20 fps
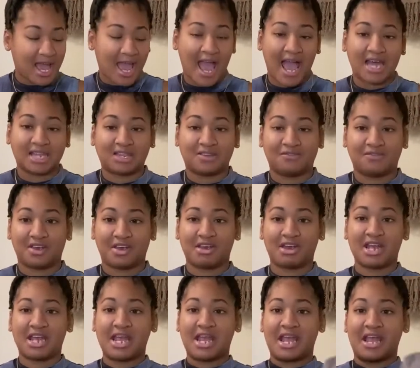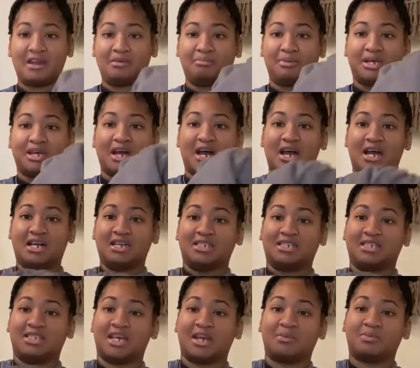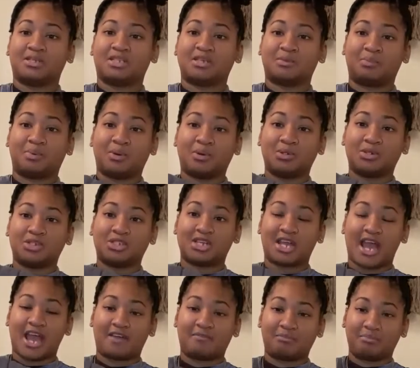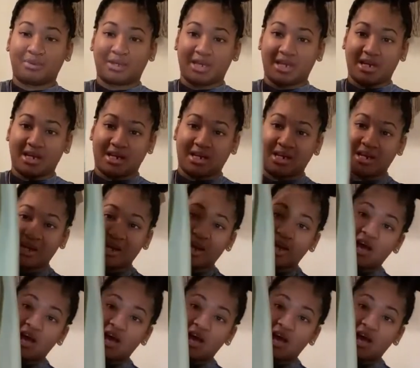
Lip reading: at the very end, because there was supposed to have been